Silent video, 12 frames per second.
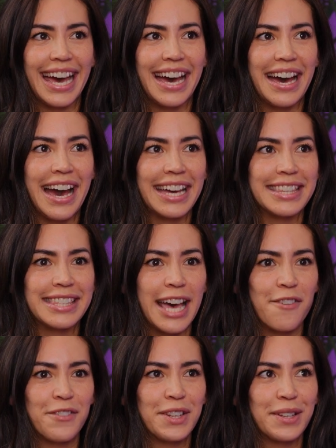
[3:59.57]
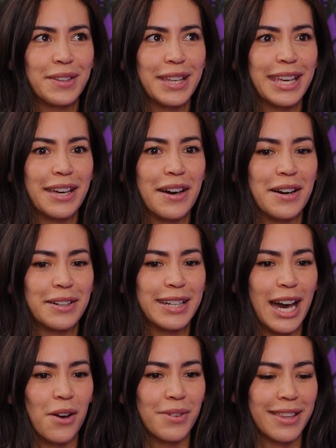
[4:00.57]
I definitely hung
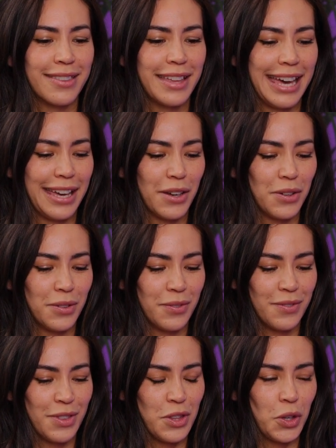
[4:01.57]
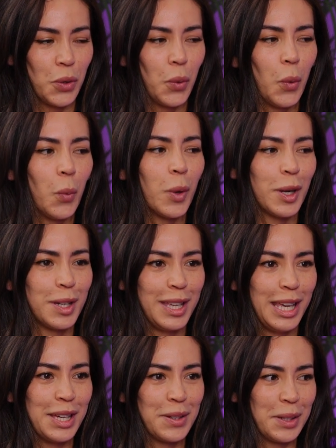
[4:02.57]
out with like the
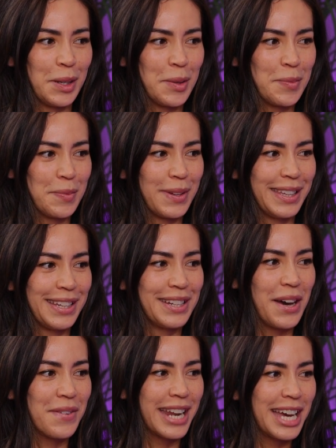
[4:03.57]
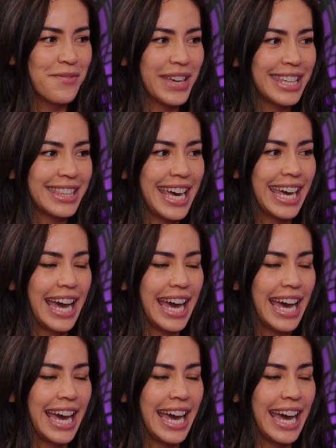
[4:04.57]
quirky group. You know what I mean? Like